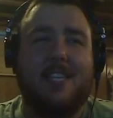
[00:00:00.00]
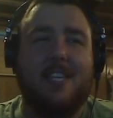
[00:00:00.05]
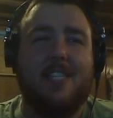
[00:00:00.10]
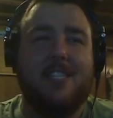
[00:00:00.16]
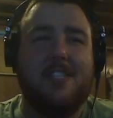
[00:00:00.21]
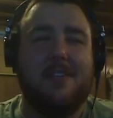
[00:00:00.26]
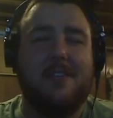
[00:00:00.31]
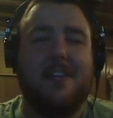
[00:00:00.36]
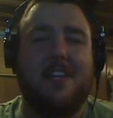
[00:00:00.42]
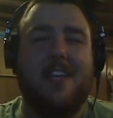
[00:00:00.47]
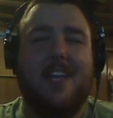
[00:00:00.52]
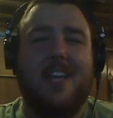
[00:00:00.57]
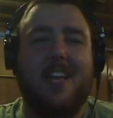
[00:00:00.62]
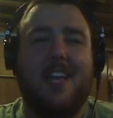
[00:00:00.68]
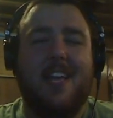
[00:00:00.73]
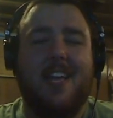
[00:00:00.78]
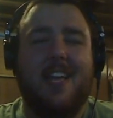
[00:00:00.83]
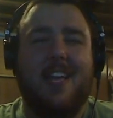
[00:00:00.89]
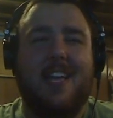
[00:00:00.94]
history,
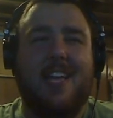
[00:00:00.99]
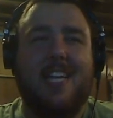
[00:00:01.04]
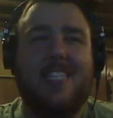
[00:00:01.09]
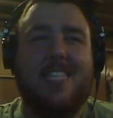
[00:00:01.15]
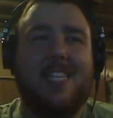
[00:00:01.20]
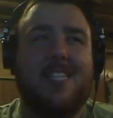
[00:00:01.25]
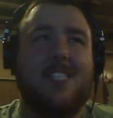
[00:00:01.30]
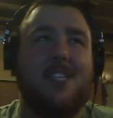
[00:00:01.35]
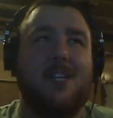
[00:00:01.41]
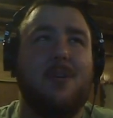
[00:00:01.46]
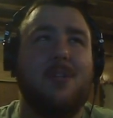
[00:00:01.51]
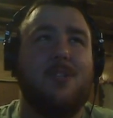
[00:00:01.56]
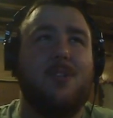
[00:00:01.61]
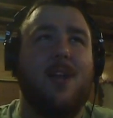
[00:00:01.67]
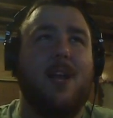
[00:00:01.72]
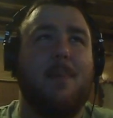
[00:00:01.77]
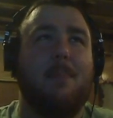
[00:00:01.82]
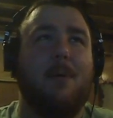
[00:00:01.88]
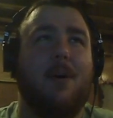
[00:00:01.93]
he's a
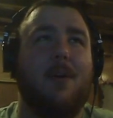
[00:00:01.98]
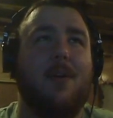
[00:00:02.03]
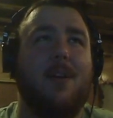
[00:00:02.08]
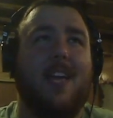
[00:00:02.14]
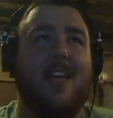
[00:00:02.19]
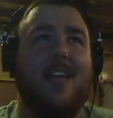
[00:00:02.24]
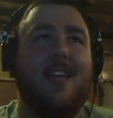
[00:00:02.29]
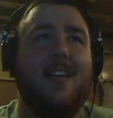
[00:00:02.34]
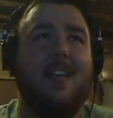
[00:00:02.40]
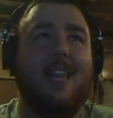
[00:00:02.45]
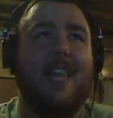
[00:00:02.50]
2-trick pony.